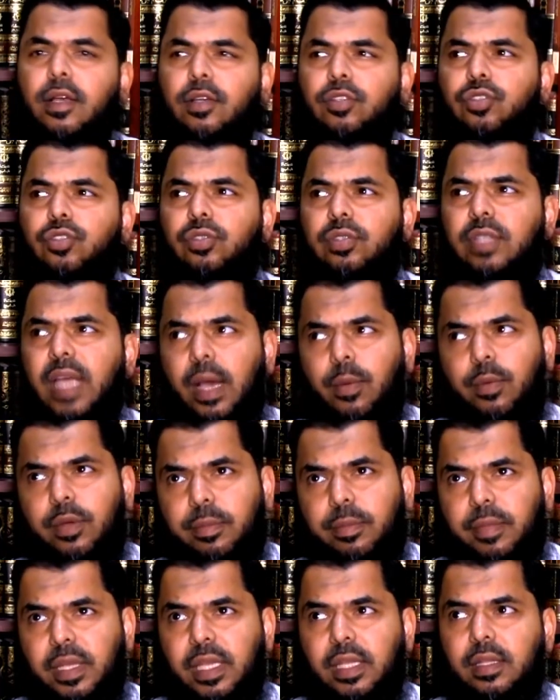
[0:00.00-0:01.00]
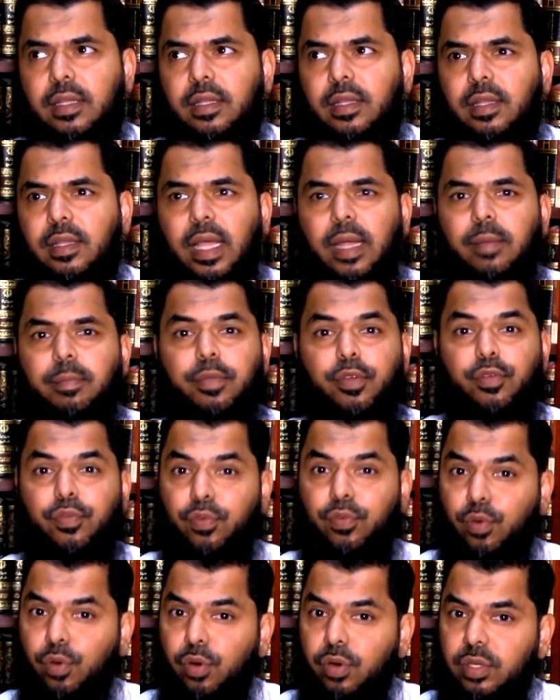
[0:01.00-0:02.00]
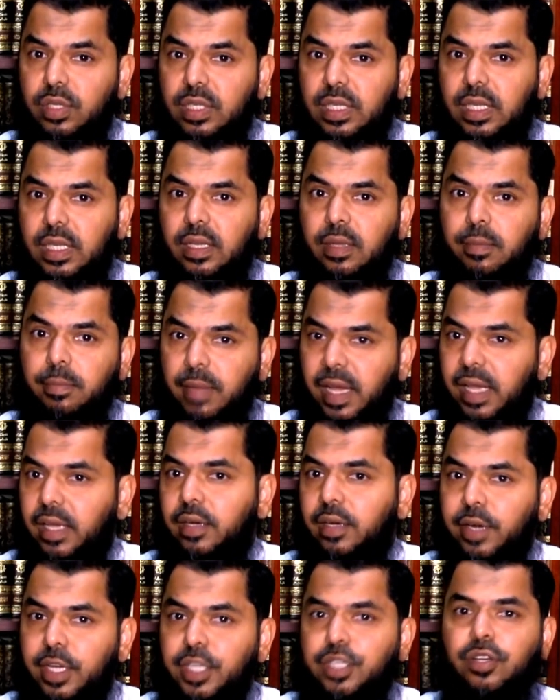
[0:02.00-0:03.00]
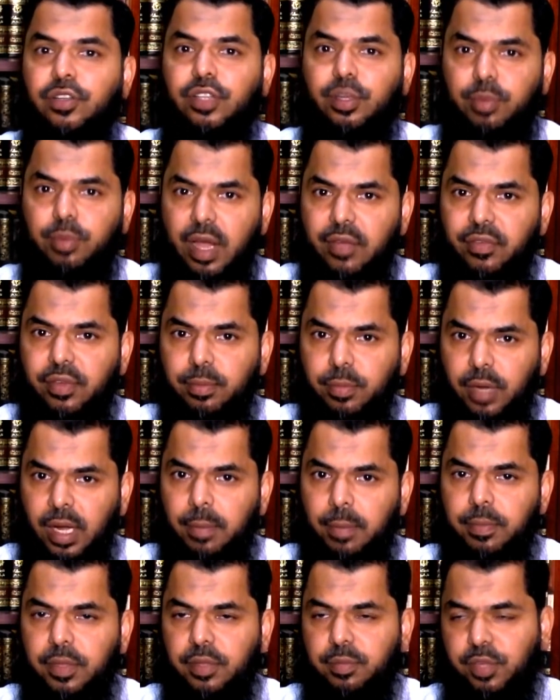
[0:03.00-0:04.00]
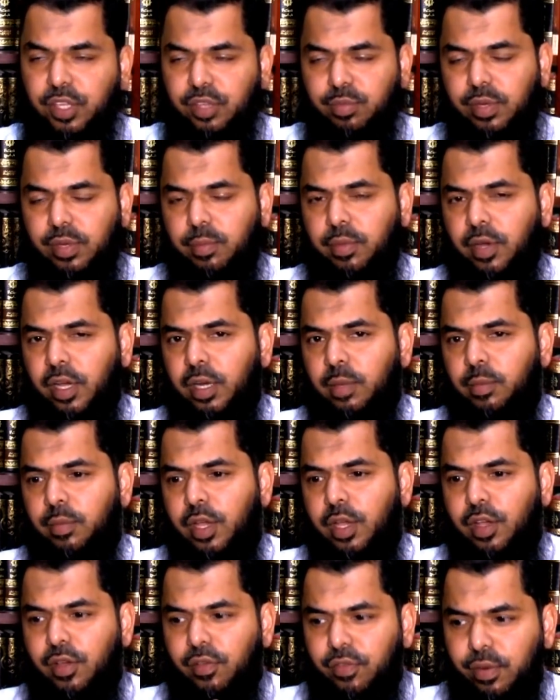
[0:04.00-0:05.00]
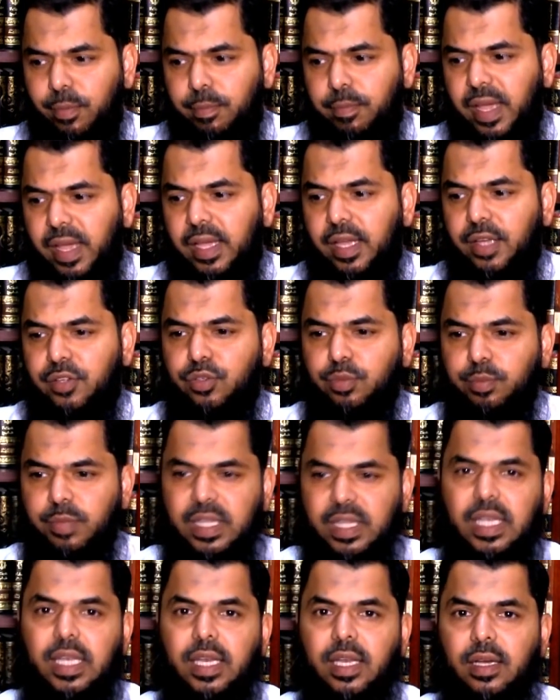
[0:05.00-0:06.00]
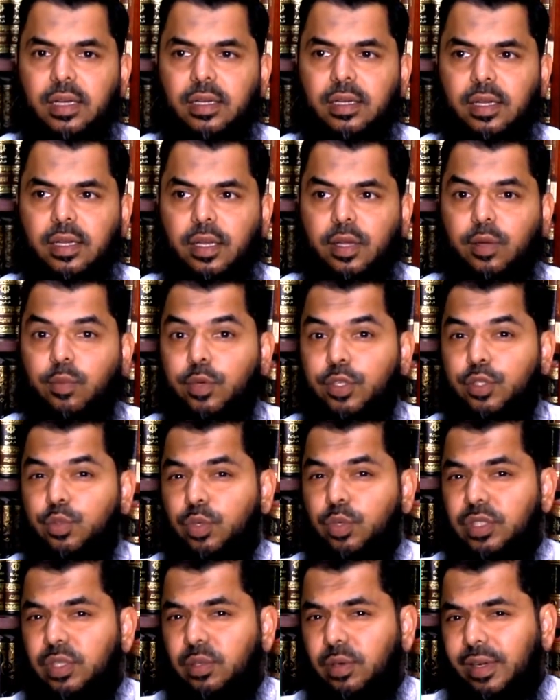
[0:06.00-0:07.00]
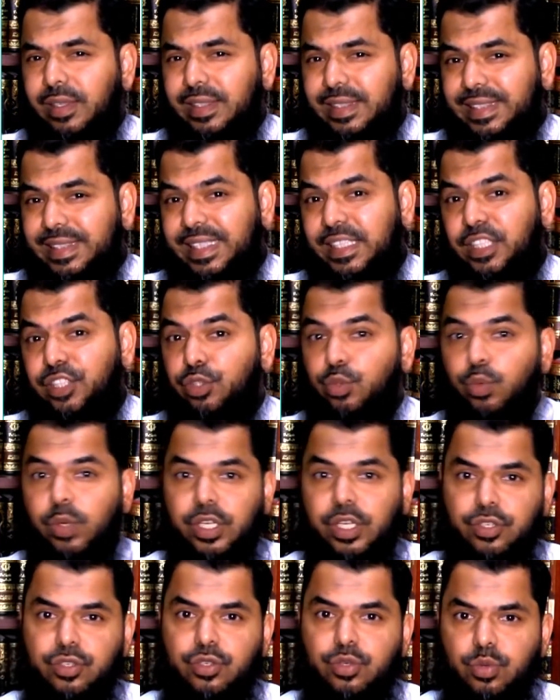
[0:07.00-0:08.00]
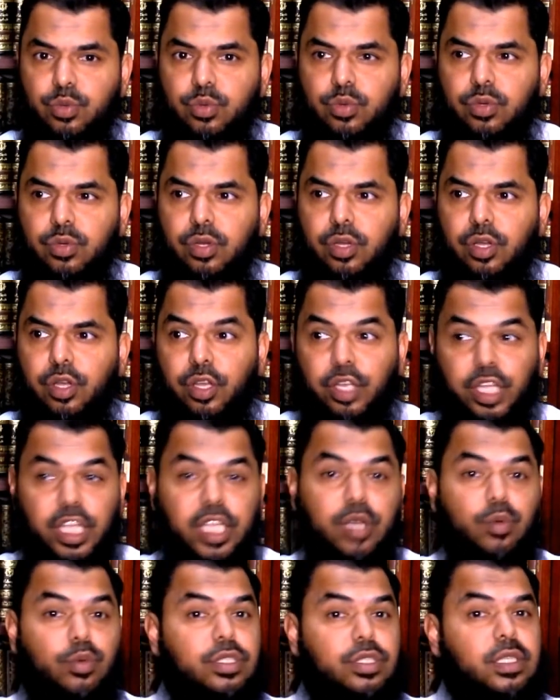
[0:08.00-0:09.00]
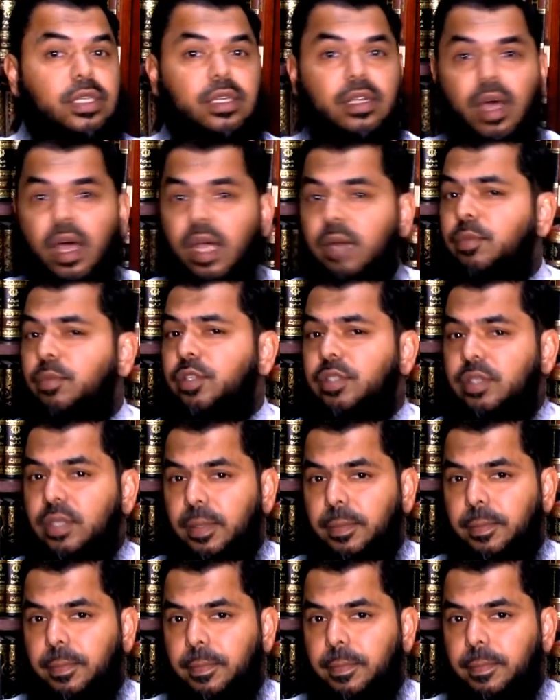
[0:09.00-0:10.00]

So that would mean that before the migration of the Prophet Muhammad, peace be upon him, from Mecca to Medina, which was around 622, he was a non Muslim.